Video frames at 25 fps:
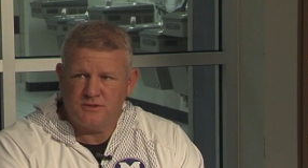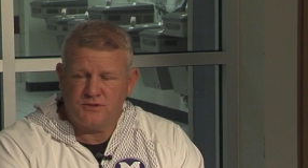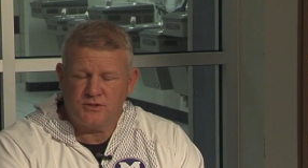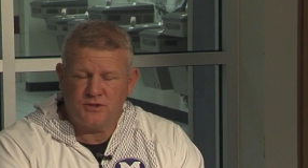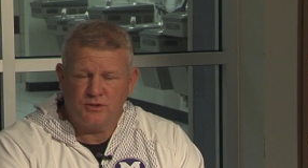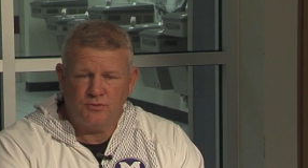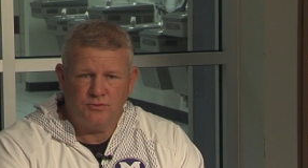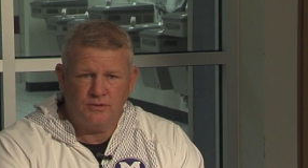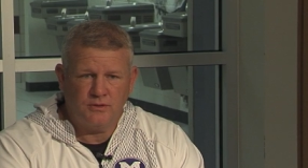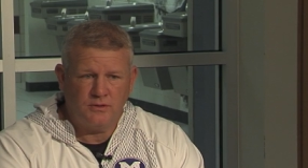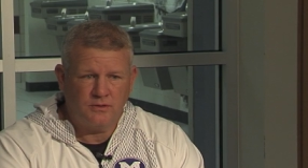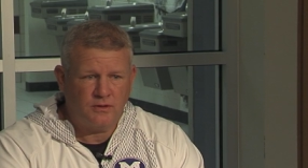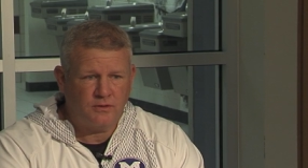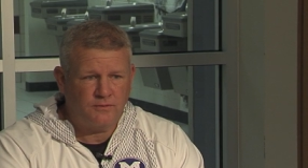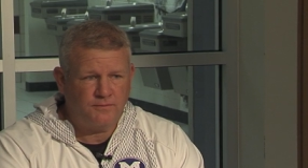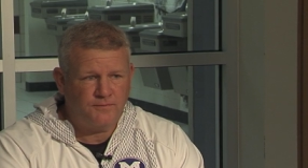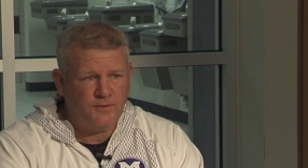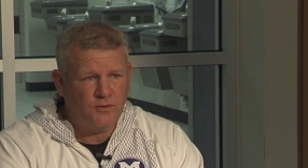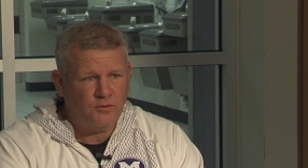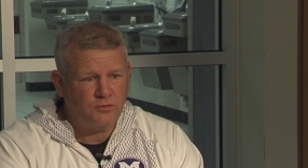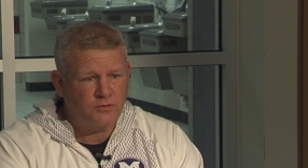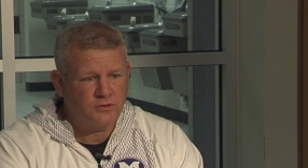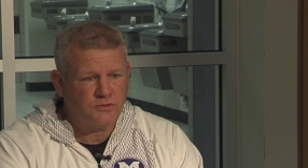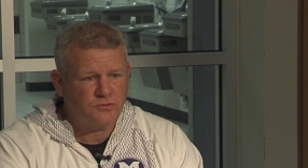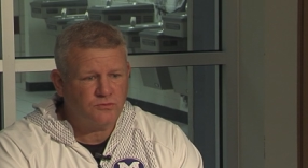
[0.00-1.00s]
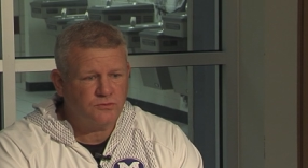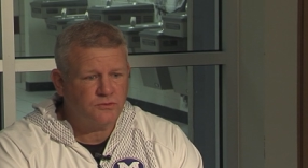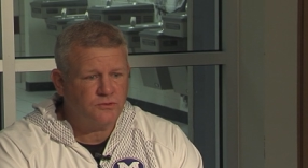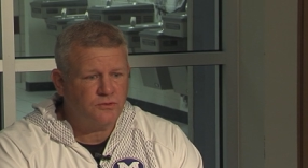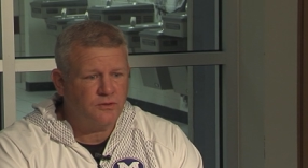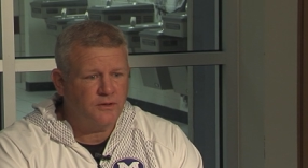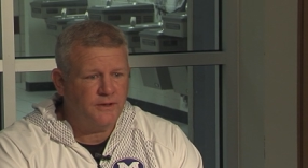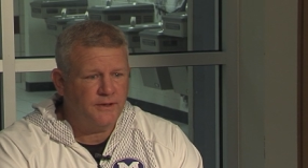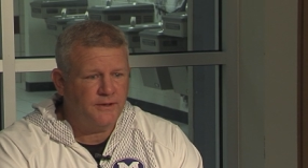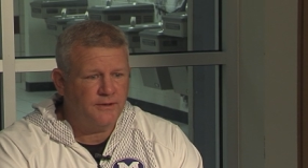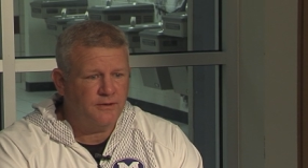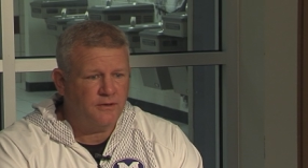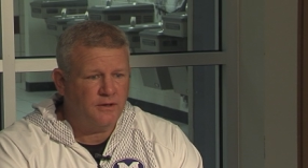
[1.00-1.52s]
showed that our focus was
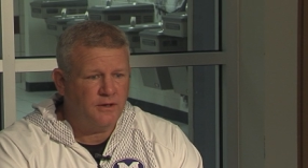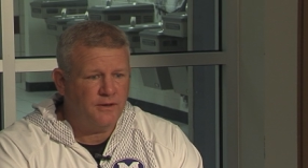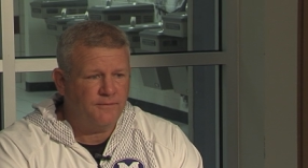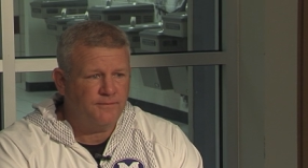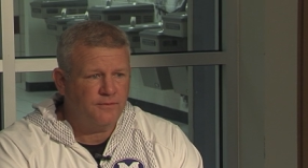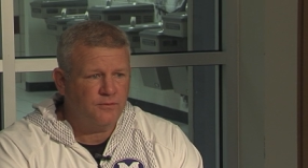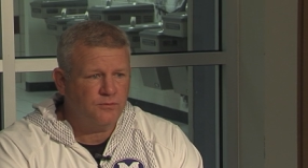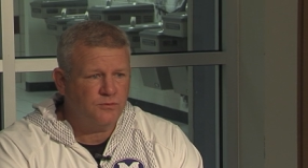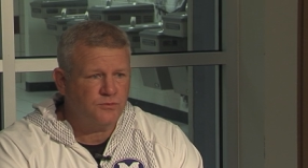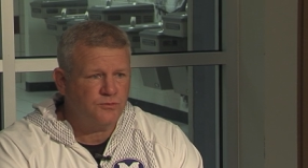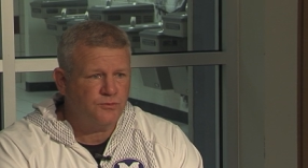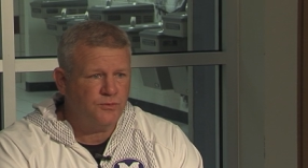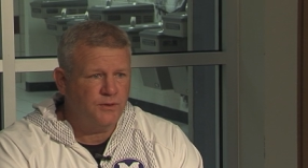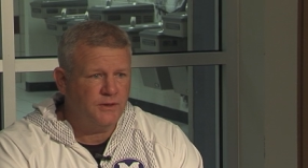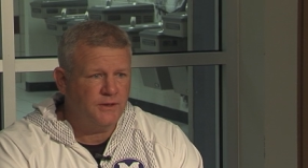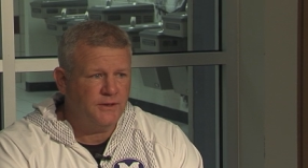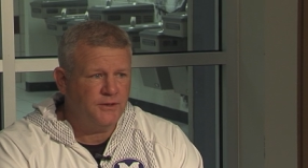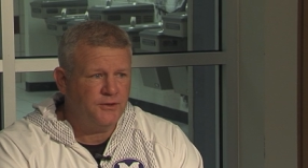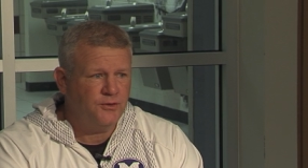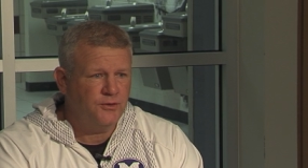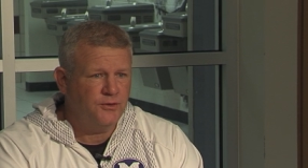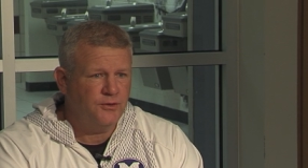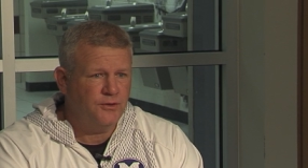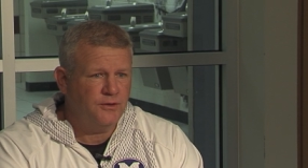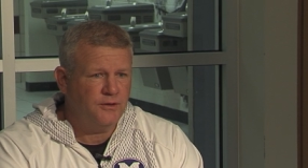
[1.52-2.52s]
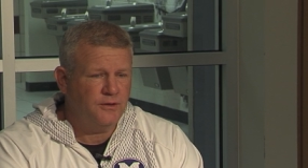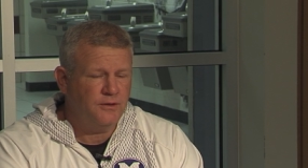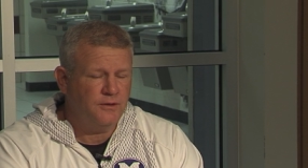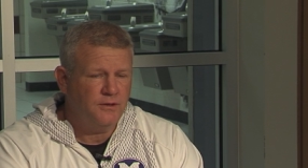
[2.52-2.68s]
great and our effort was really good.